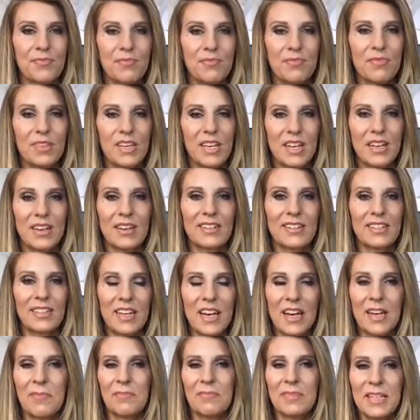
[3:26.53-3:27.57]
yeah,
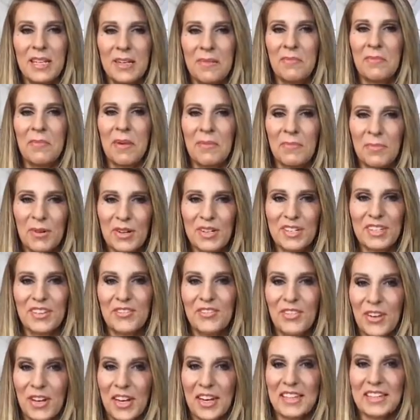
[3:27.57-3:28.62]
Time team members,
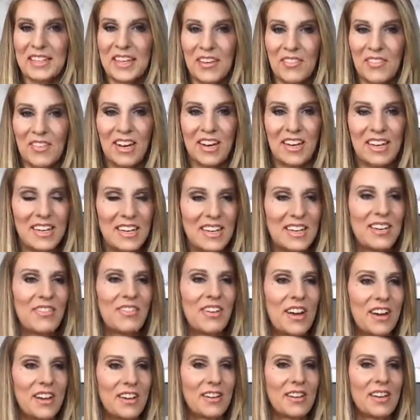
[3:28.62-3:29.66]
if you guys have an idea of
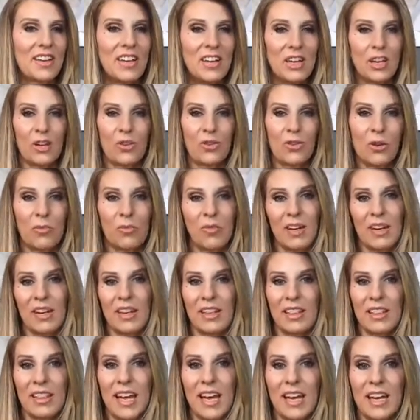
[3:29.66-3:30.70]
how to
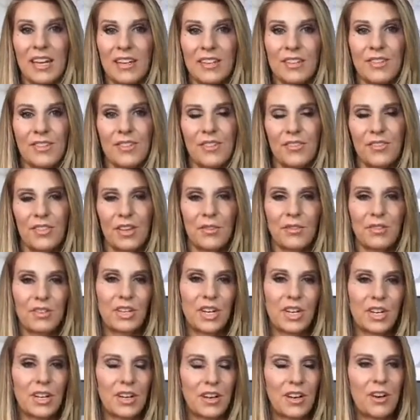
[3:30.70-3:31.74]
incorporate that in, so if they were
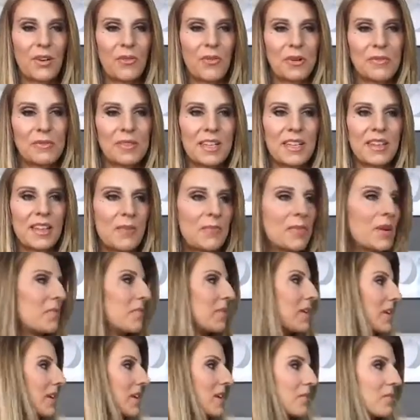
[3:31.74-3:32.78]
checking on our website, that might
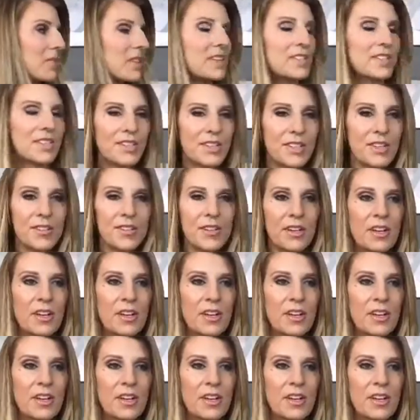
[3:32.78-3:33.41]
be a good place too.